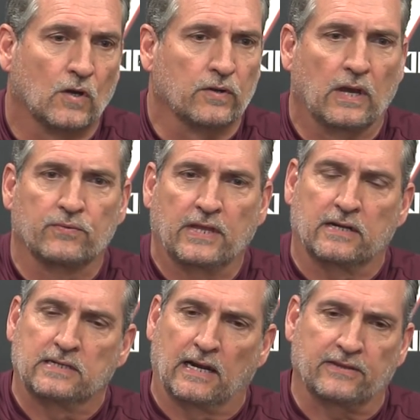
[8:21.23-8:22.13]
Oh, yeah,
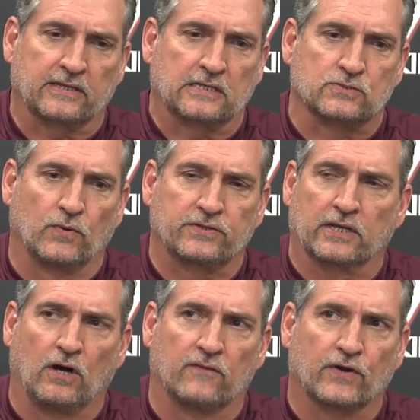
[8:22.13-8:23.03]
without a doubt. I think that's the one
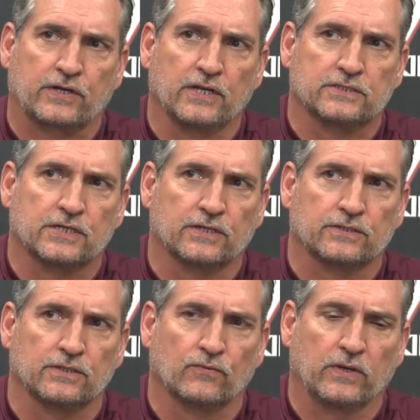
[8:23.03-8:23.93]
thing all of our kids here
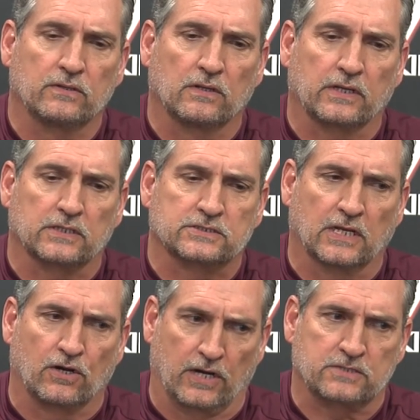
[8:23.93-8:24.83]
do. We, like I
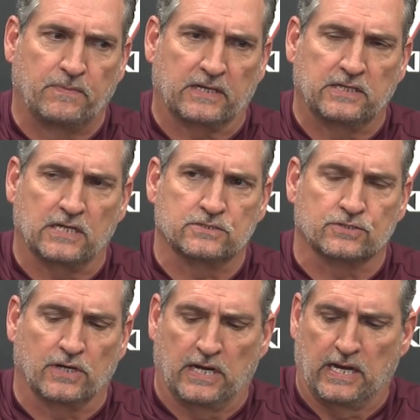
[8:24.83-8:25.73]
said, our
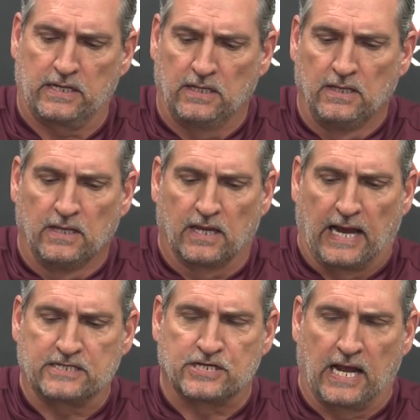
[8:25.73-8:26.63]
expectations are high, and
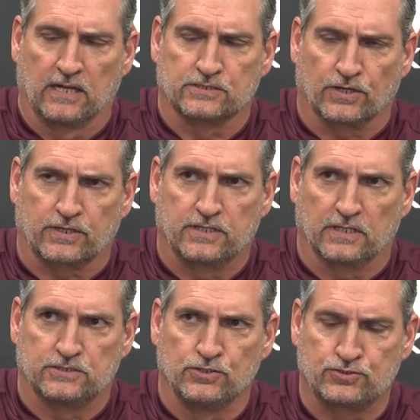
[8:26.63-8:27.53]
I challenge our
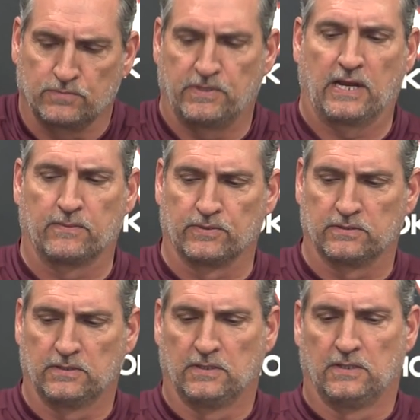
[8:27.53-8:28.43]
kids. You should be
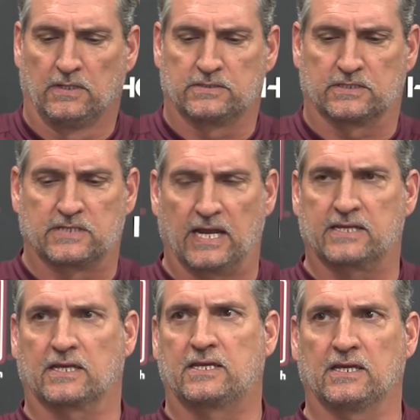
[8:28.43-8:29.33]
able to
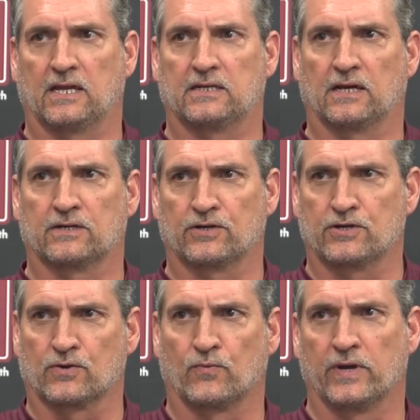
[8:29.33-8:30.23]
take a kid under
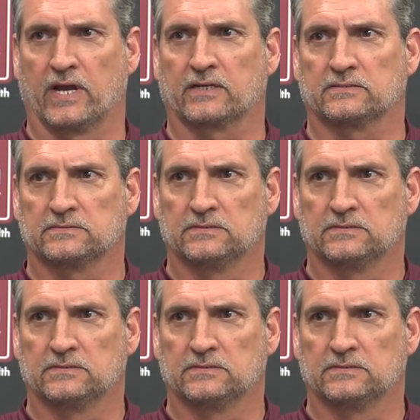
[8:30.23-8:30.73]
your wing